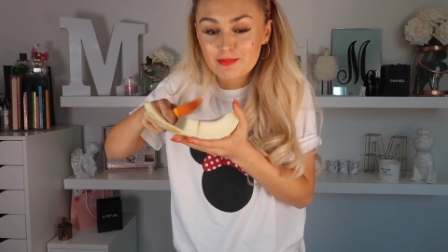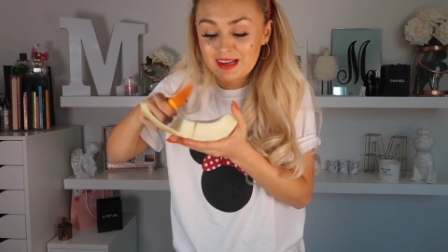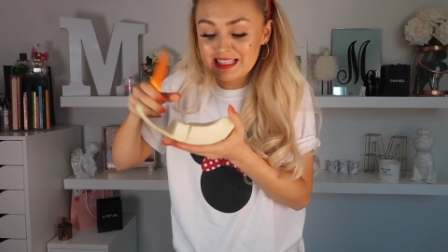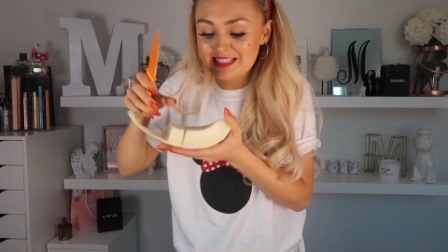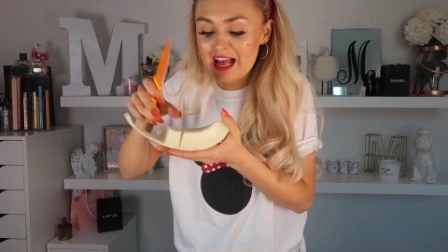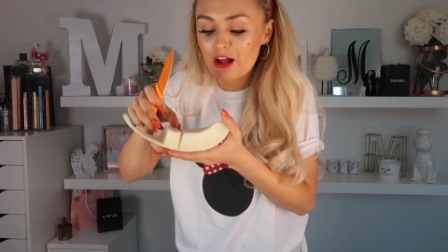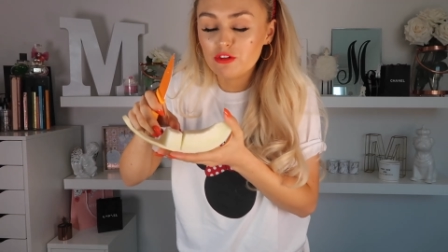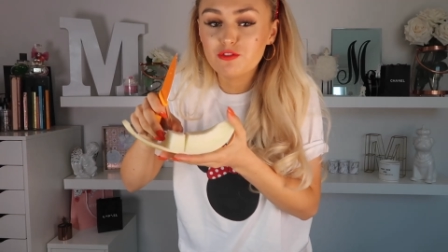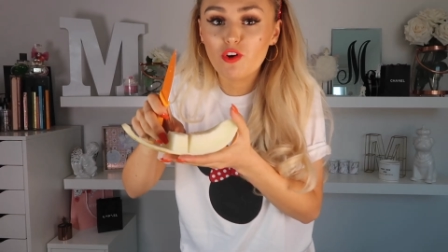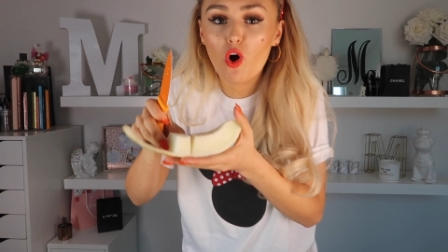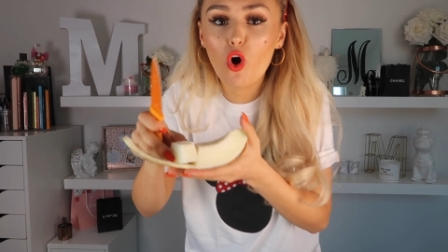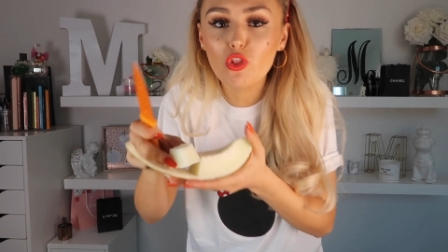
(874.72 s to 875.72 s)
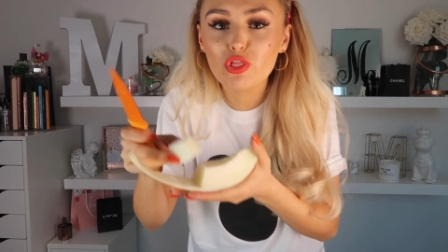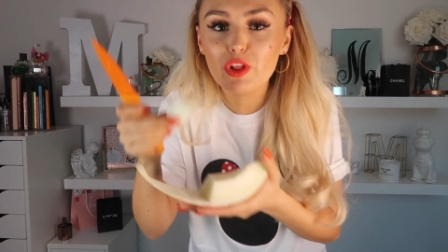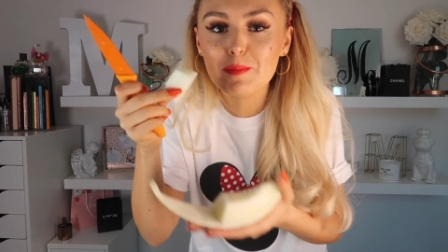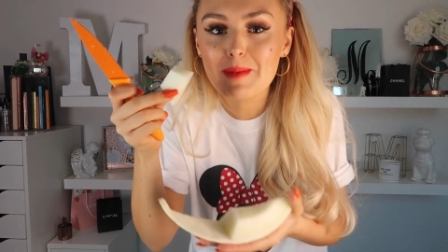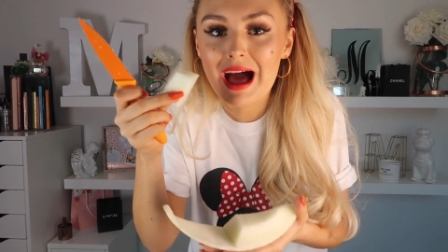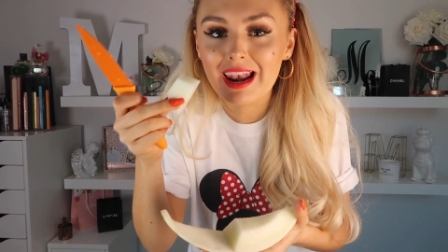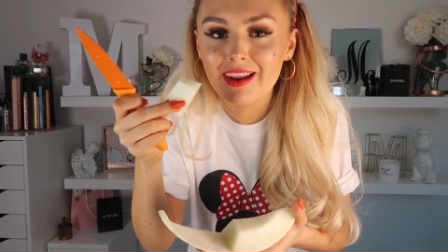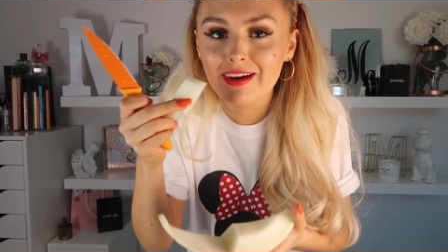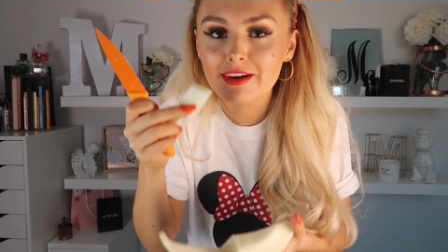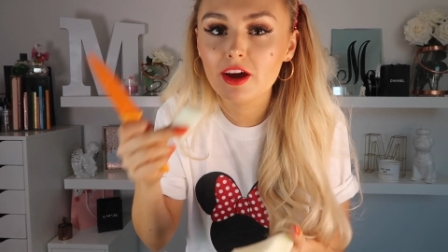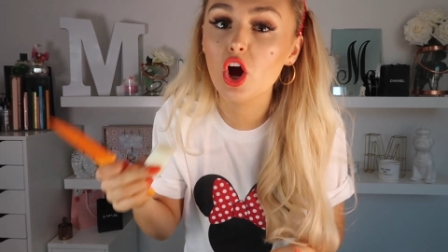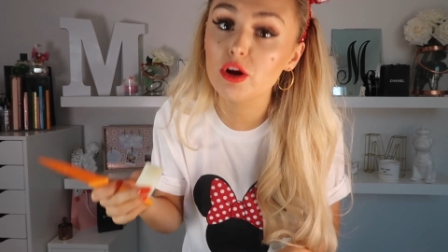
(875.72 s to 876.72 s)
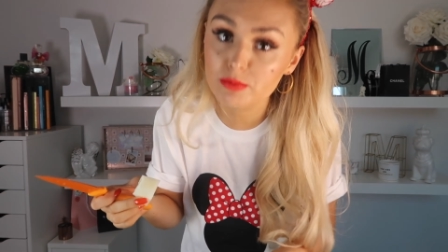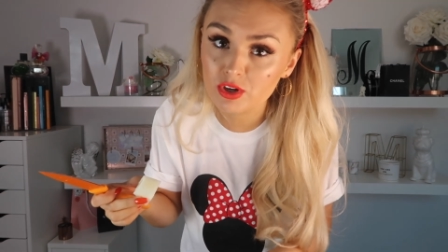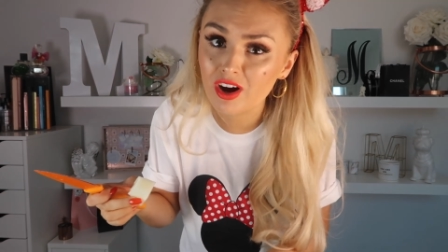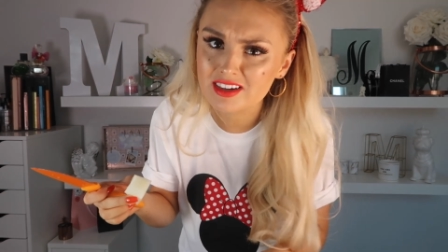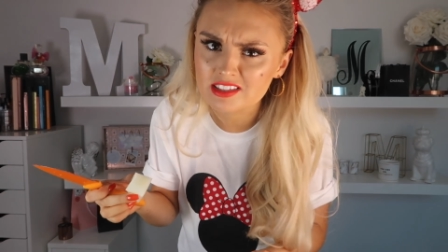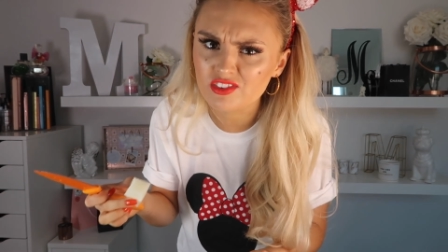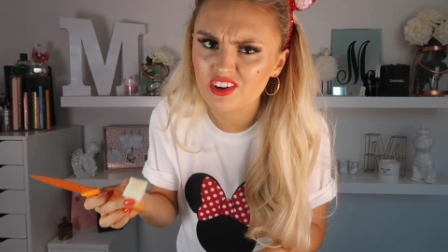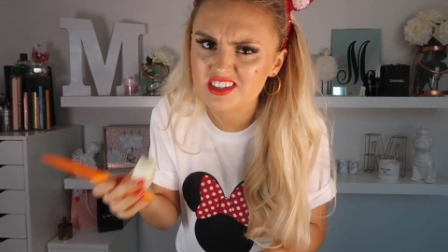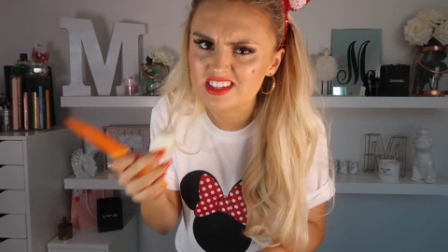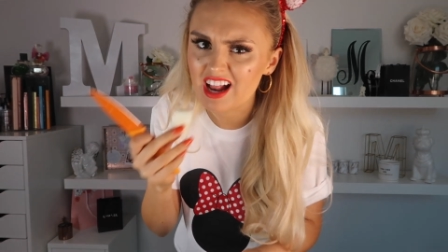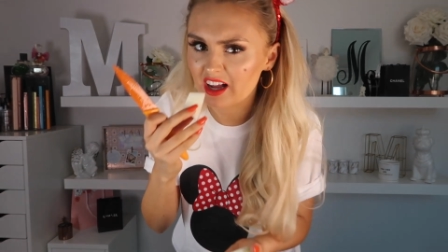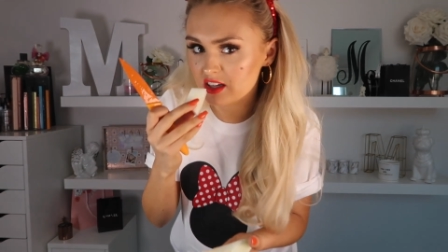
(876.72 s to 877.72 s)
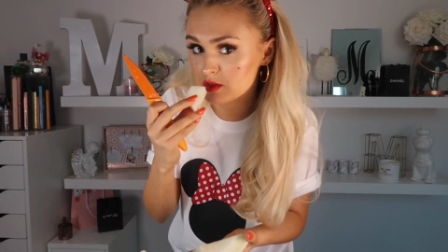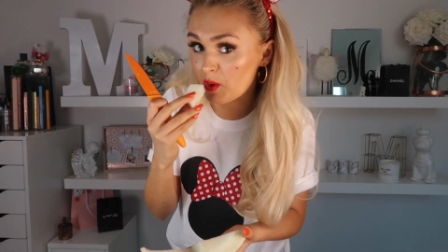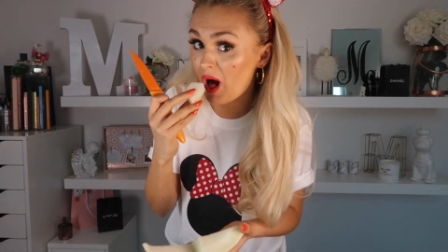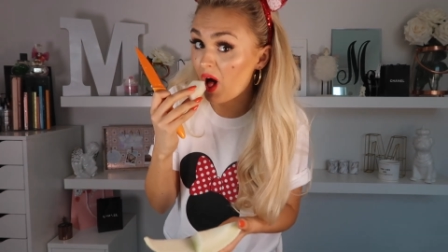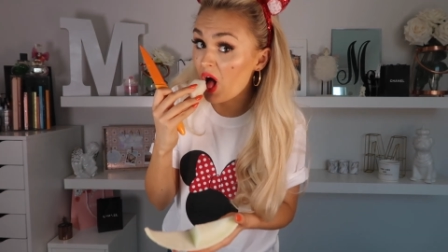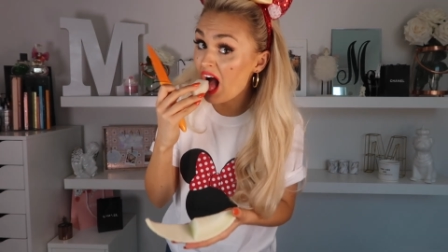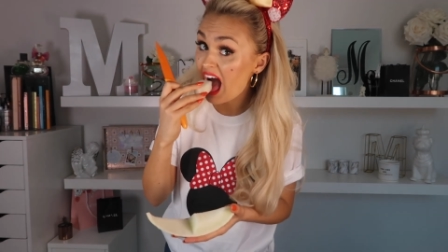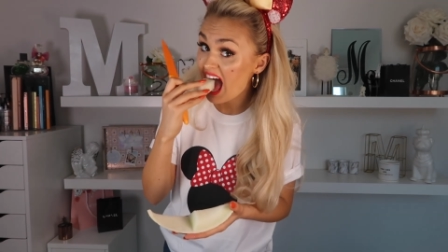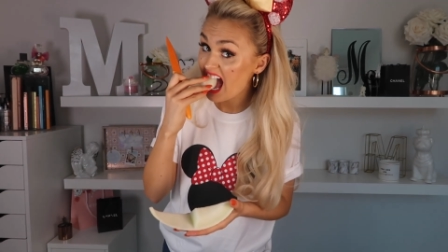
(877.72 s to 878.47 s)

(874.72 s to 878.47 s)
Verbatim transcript: it myself on the melon. I hope you guys have got a snack as well.